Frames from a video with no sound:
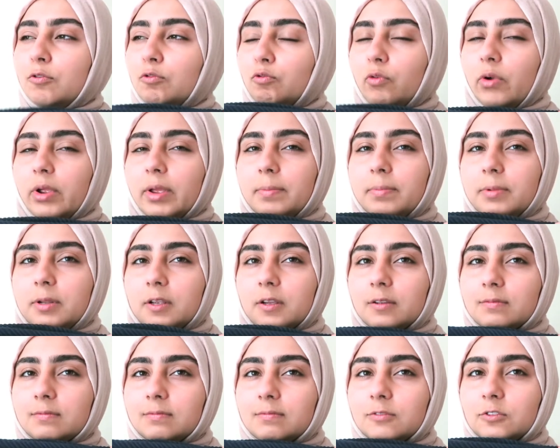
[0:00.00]
Ribbed
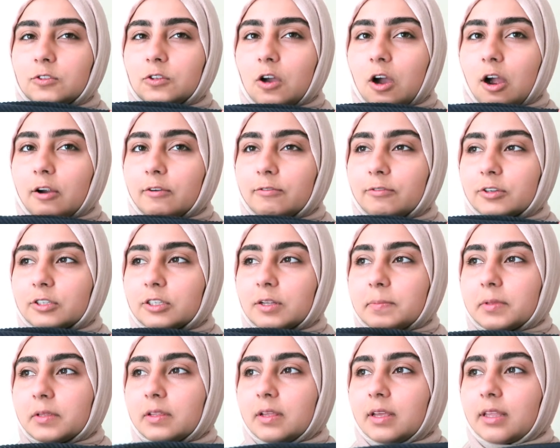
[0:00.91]
scarf or
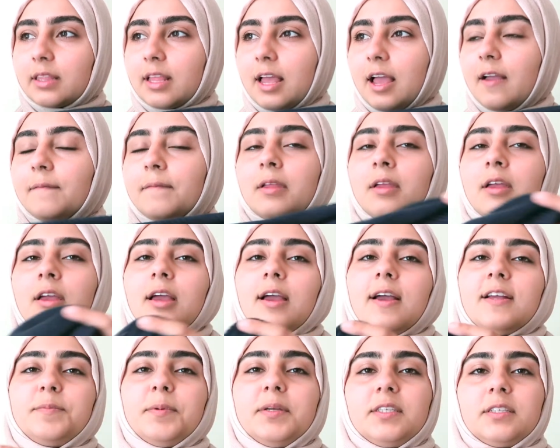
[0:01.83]
something like that.
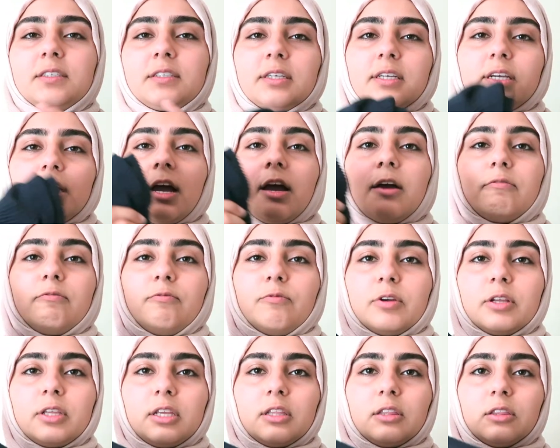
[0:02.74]
It's basically a
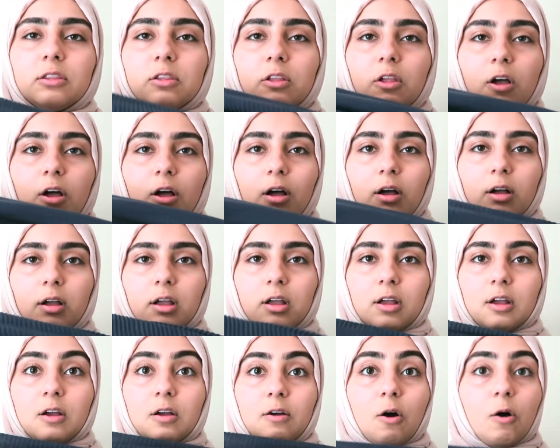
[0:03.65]
really
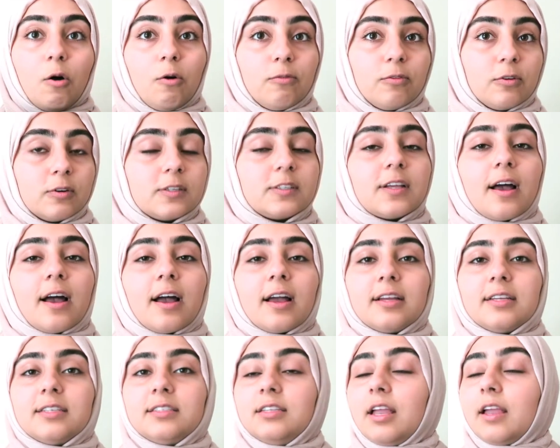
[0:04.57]
long,
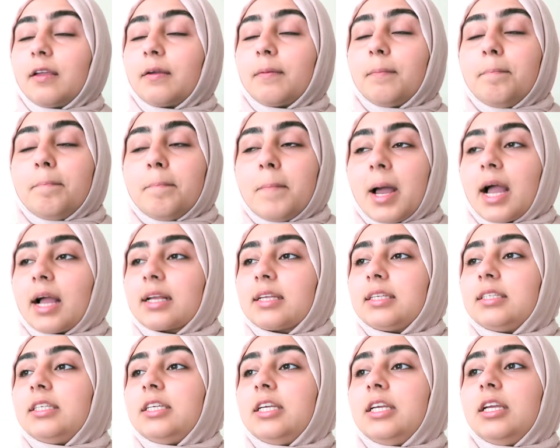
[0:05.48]
oversized, like
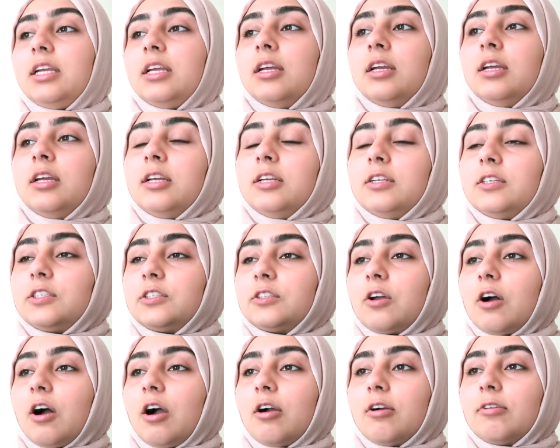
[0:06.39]
maxi
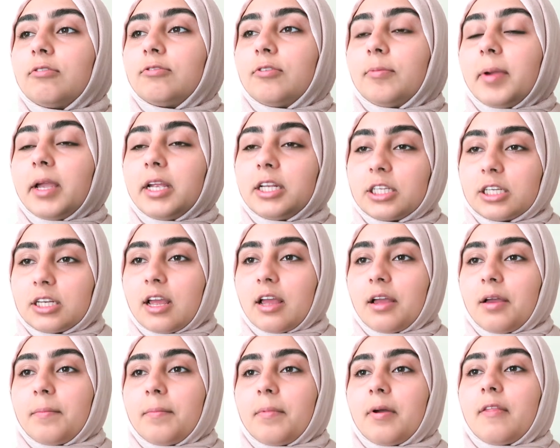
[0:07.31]
scarf from
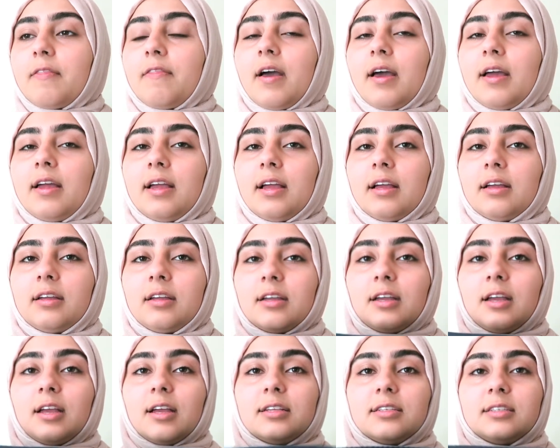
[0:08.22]
H&M that
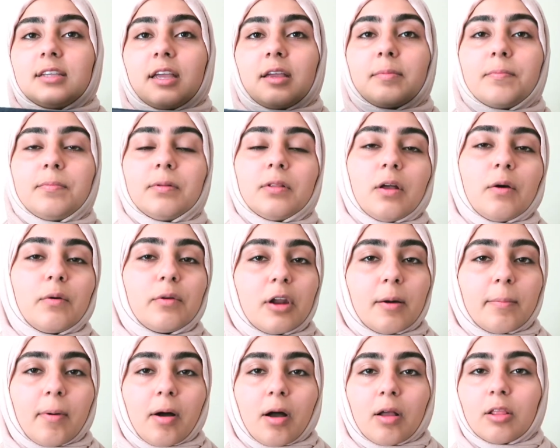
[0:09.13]
has like
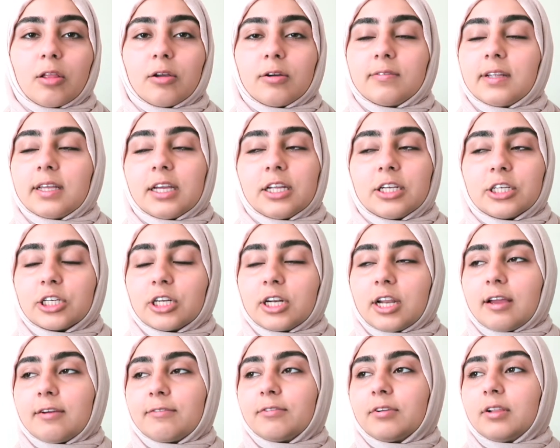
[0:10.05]
blown up all over the
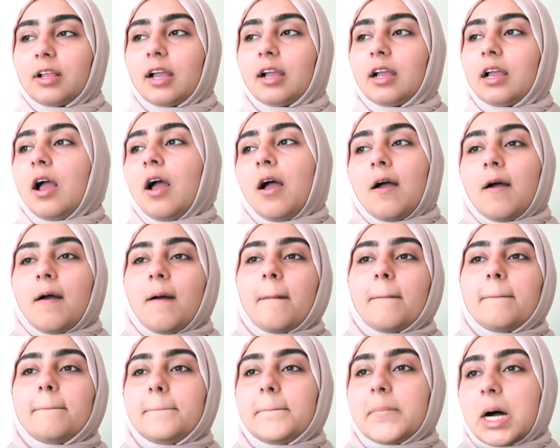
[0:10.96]
internet for like
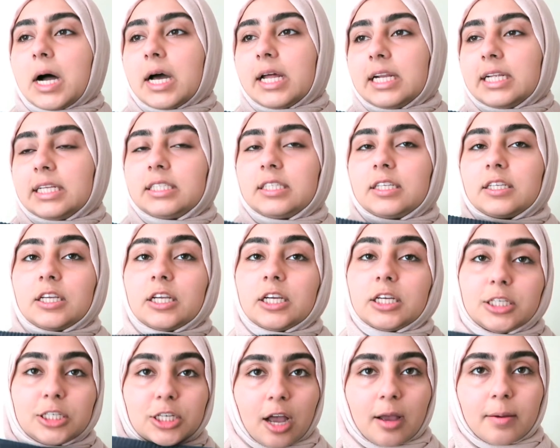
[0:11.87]
modest and
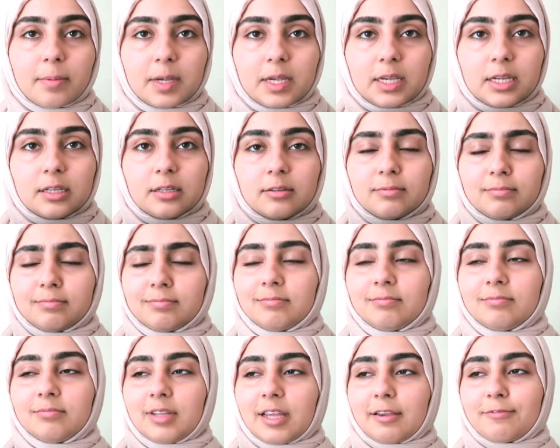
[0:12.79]
hijabi
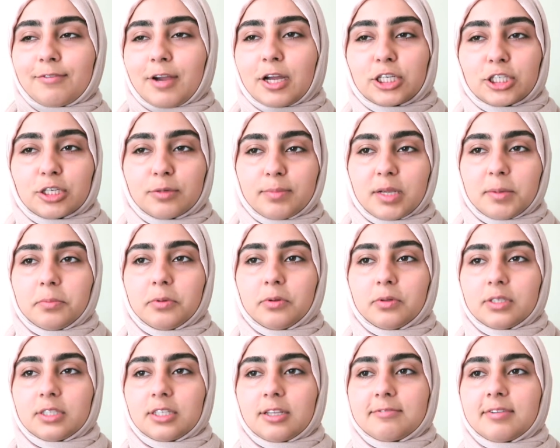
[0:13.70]
like fashion
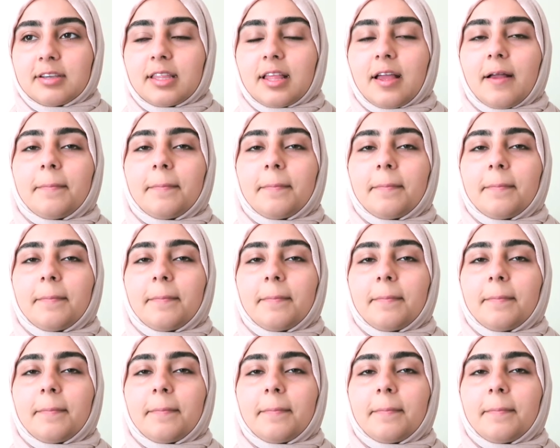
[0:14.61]
people and stuff like